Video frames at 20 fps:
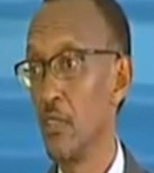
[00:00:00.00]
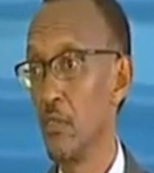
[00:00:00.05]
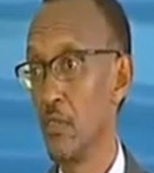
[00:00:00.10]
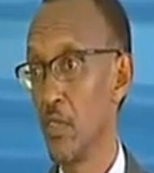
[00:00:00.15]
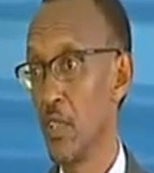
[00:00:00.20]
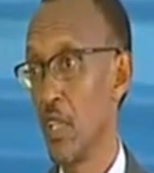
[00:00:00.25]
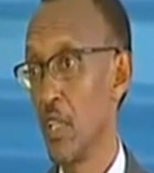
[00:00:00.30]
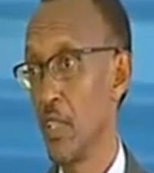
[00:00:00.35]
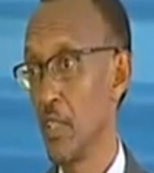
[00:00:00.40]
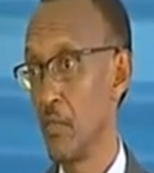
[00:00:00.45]

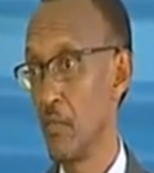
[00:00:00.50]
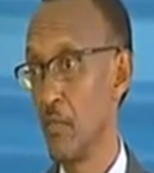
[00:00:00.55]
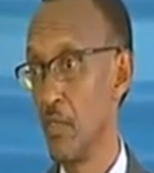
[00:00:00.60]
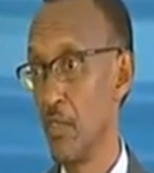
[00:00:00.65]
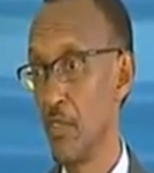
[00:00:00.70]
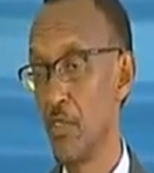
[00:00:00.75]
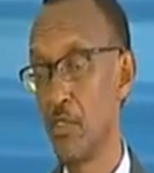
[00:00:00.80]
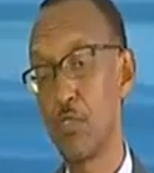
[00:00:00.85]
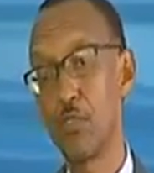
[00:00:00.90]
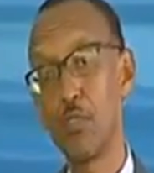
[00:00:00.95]
which has
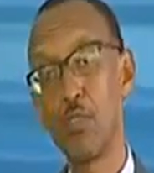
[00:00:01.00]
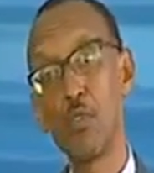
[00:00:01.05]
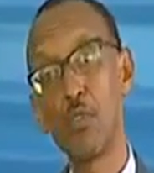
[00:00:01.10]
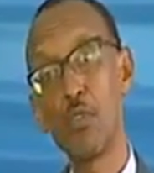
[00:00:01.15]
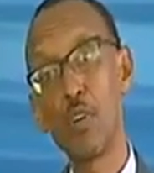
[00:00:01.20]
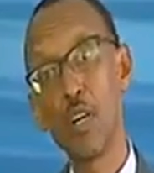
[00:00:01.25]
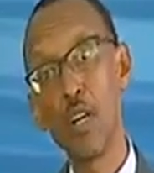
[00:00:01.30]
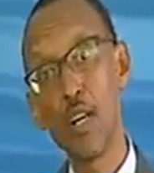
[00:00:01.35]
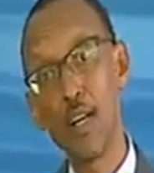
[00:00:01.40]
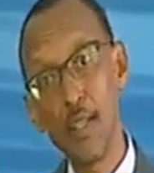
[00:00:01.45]
been
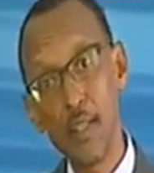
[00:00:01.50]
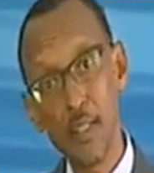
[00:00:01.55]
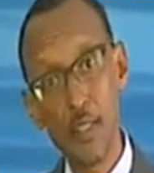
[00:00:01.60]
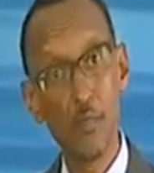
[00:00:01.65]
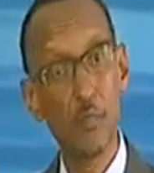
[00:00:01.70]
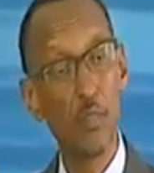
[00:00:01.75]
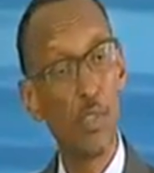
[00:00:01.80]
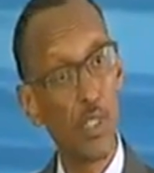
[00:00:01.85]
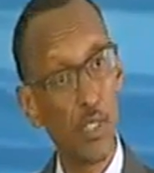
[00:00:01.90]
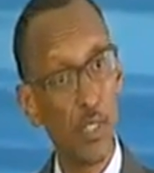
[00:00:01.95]
so
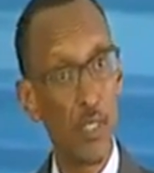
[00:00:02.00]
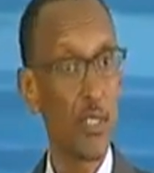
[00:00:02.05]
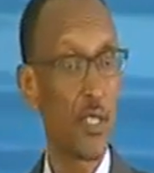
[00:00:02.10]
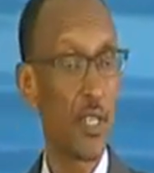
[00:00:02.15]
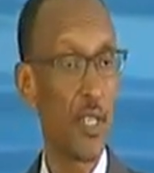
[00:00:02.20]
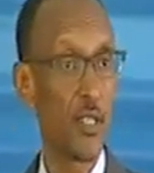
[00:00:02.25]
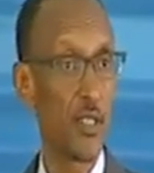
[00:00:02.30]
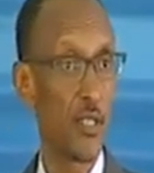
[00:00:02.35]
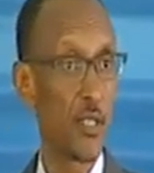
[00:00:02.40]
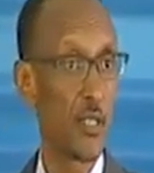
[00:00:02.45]
highly
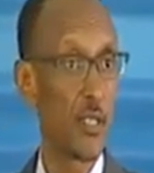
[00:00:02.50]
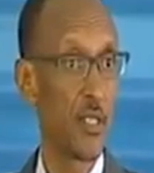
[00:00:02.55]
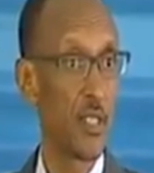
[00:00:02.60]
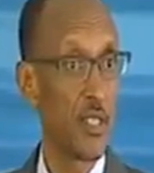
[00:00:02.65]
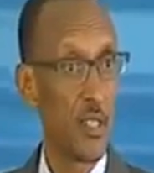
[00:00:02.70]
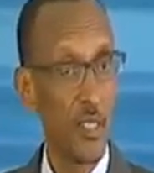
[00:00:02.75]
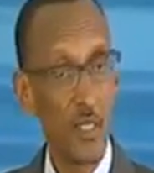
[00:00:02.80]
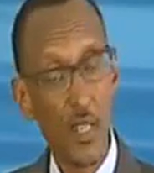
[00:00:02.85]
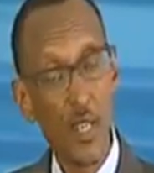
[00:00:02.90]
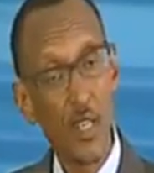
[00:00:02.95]
politicized
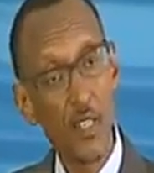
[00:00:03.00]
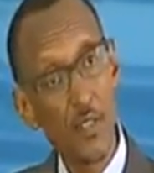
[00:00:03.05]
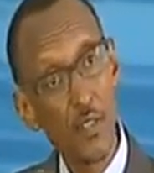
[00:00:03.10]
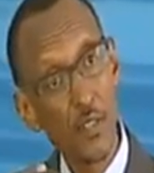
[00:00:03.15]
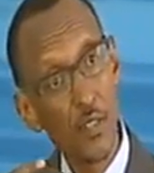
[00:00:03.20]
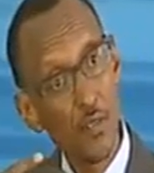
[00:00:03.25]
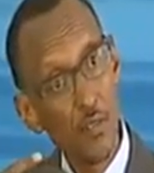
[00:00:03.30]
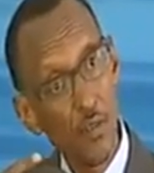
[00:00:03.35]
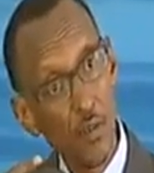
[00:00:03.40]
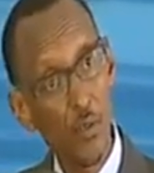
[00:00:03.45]
that it
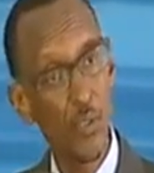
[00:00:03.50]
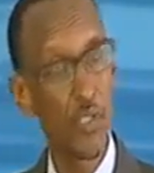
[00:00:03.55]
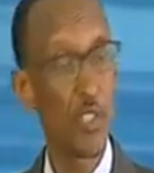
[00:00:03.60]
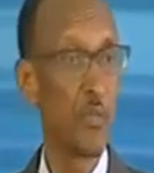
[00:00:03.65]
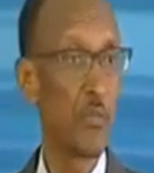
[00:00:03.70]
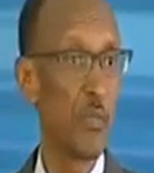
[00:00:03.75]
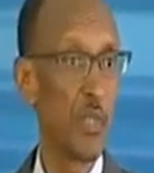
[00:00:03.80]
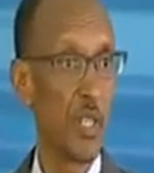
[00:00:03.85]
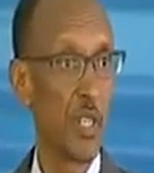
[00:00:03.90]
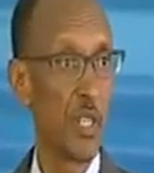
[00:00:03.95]
has lost
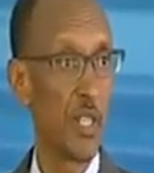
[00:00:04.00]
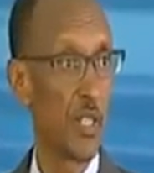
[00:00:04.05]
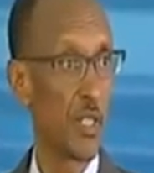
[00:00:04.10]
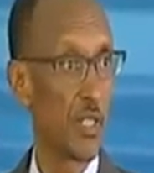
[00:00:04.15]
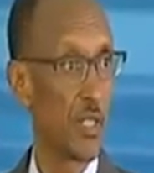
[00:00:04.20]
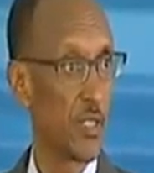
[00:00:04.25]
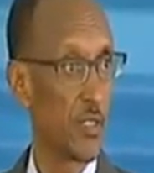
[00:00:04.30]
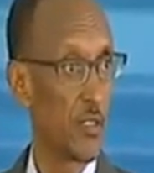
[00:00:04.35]
meaning.